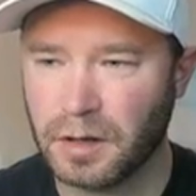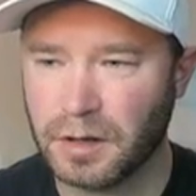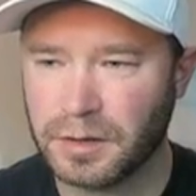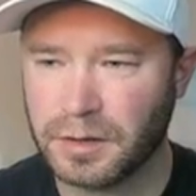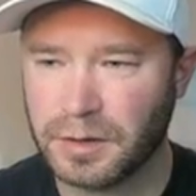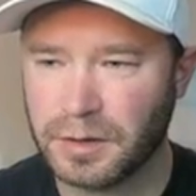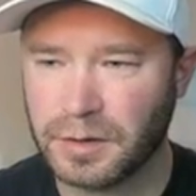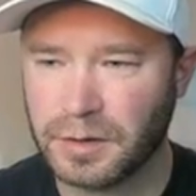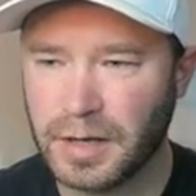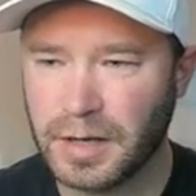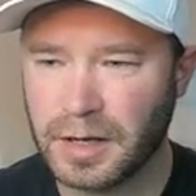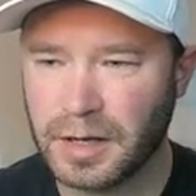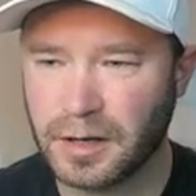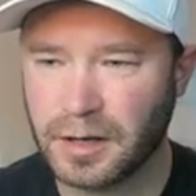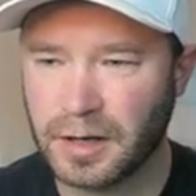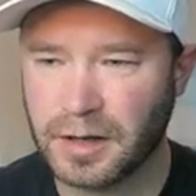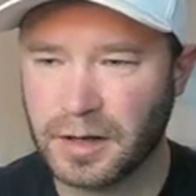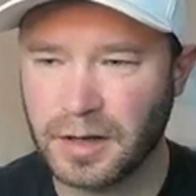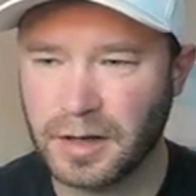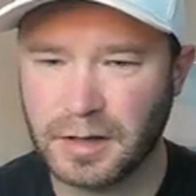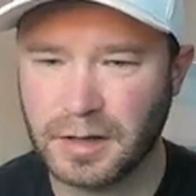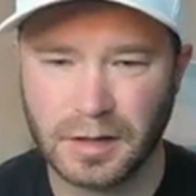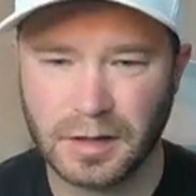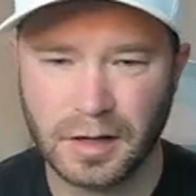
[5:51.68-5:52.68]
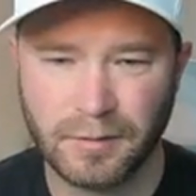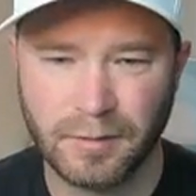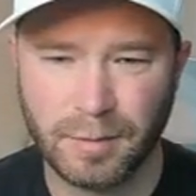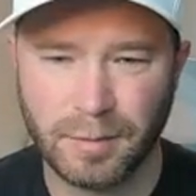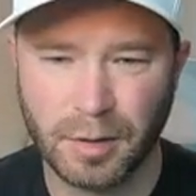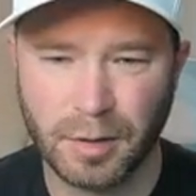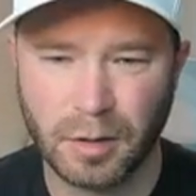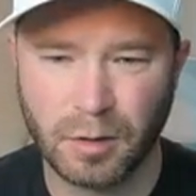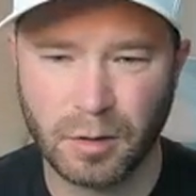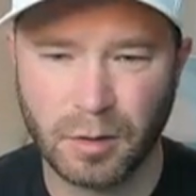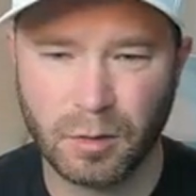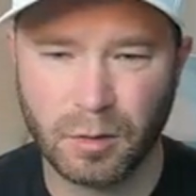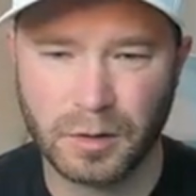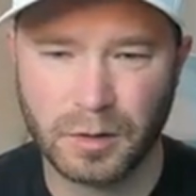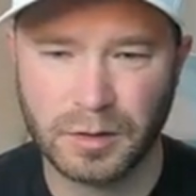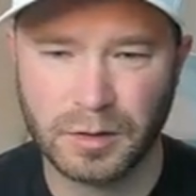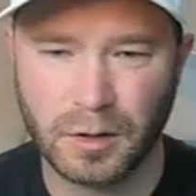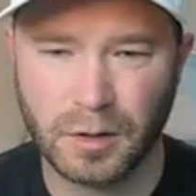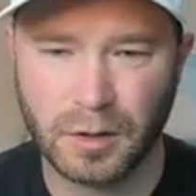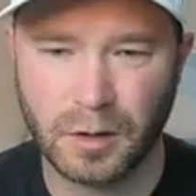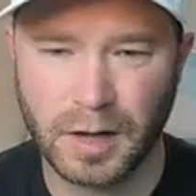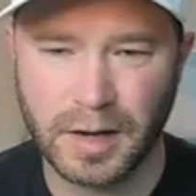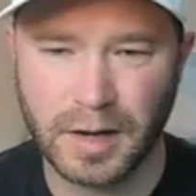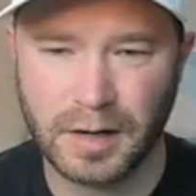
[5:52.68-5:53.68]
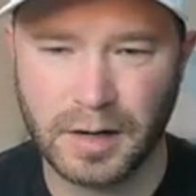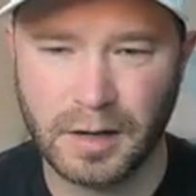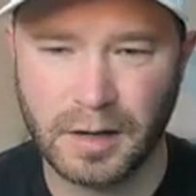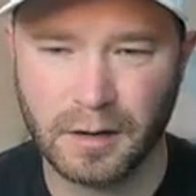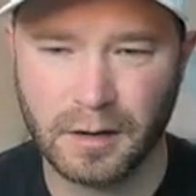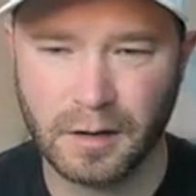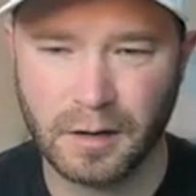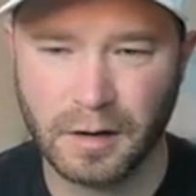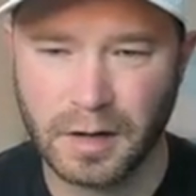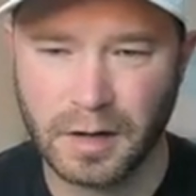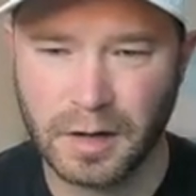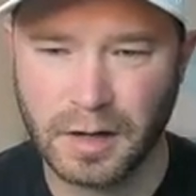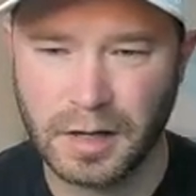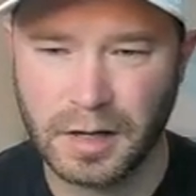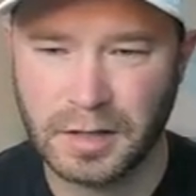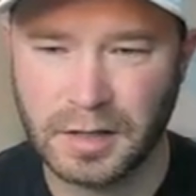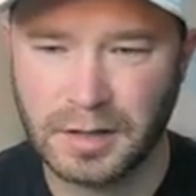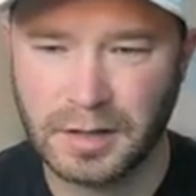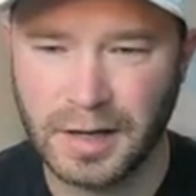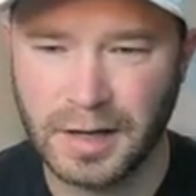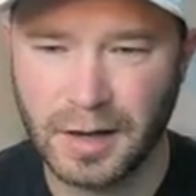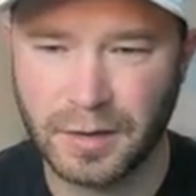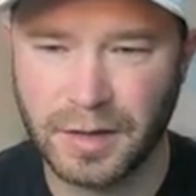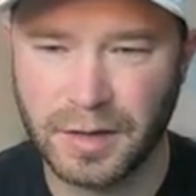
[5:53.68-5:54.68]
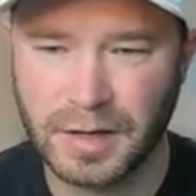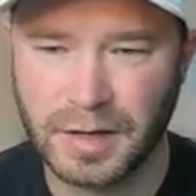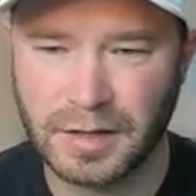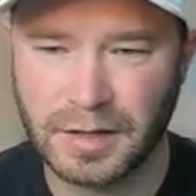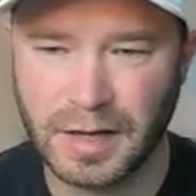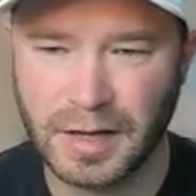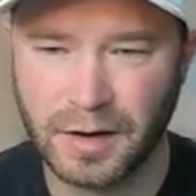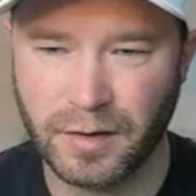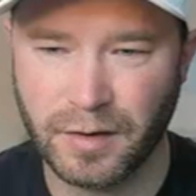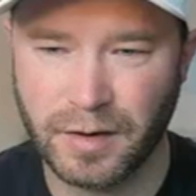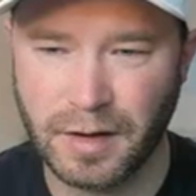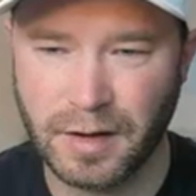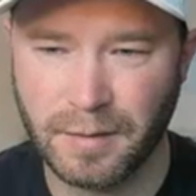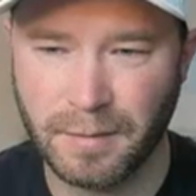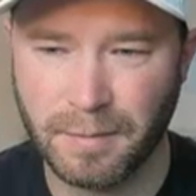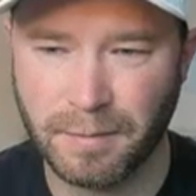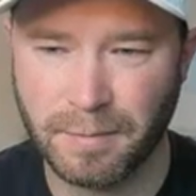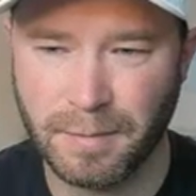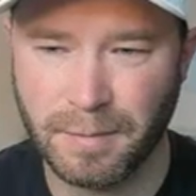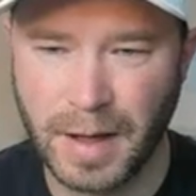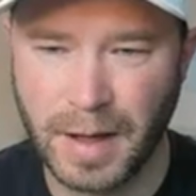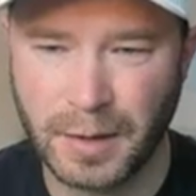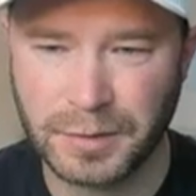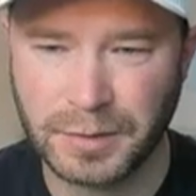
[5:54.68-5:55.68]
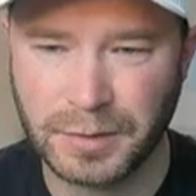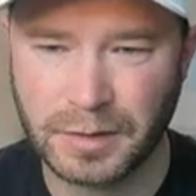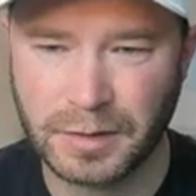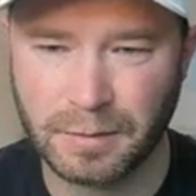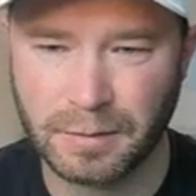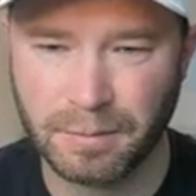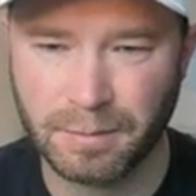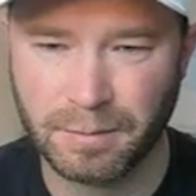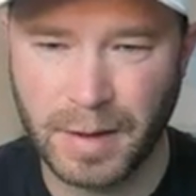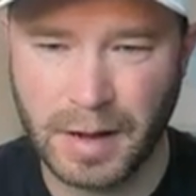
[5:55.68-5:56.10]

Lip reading: So take a look at this. If we put our horizontal line here, you see how this area bounced,